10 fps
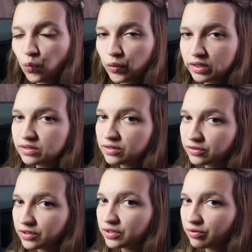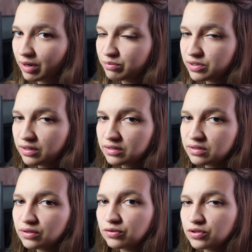We inserted the RAM
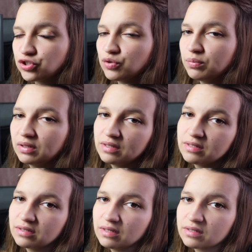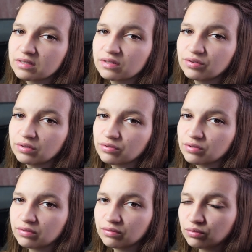sticks, Crucial Ballistix,
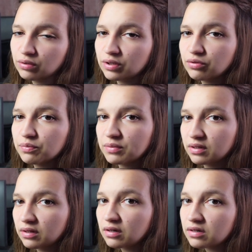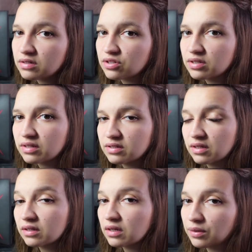thirty-two hundred megahertz,
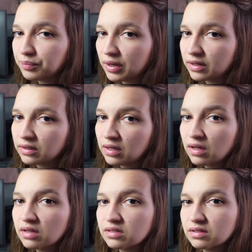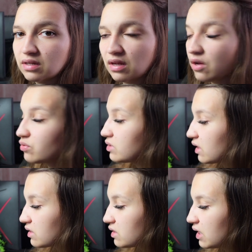sixteen gigabyte, C L
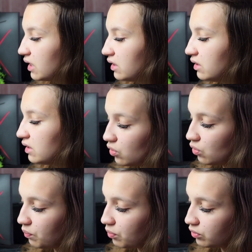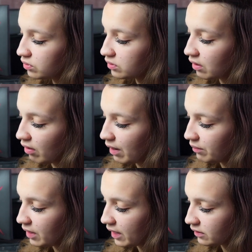sixteen. You put the
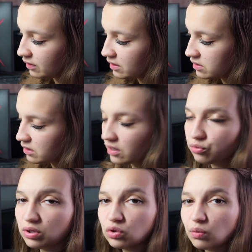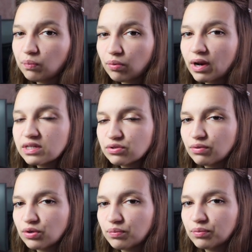RAM like this and you need to press
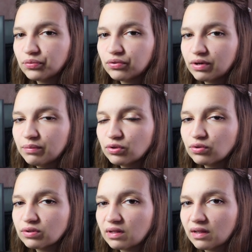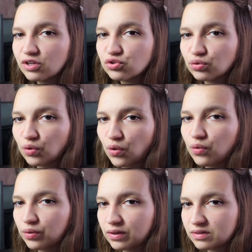when you put the RAM in order the latch to
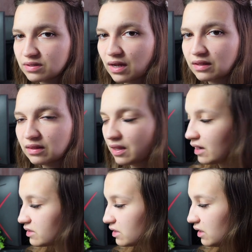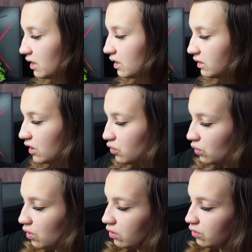go inside nicely, and then you
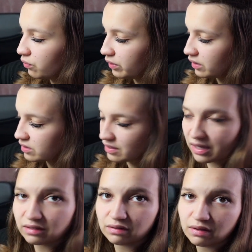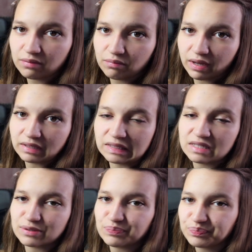lock with the side
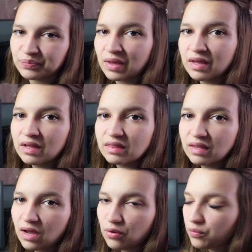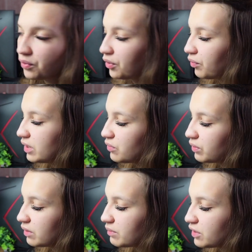mechanism. Now we're ready
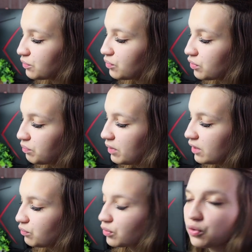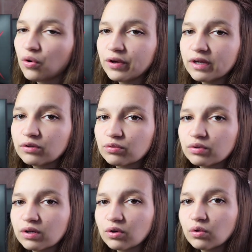with the motherboard part. We're going to
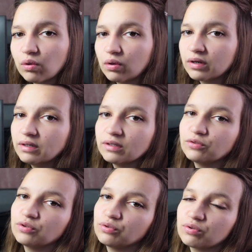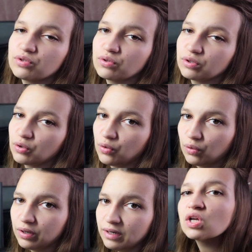the cooler in order to insert the cooler.
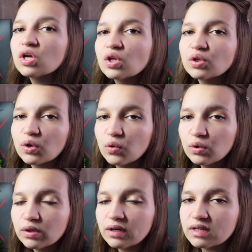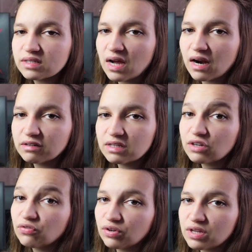The cooler is
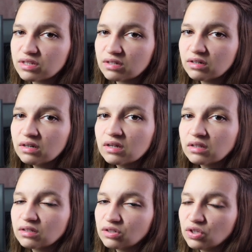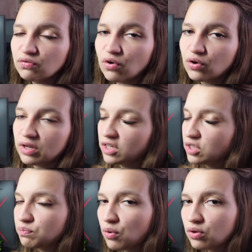Arctic Freezer thirty-four
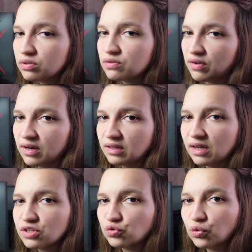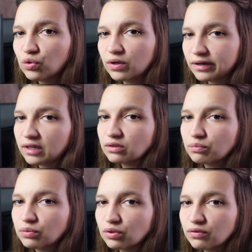Esports, very nice cooler in
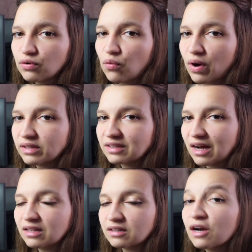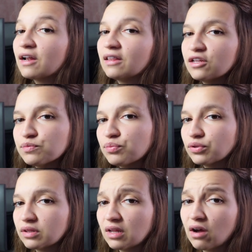beautiful white color. Let's put
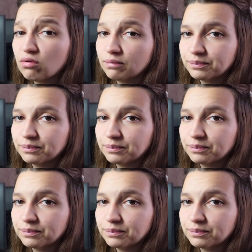it now.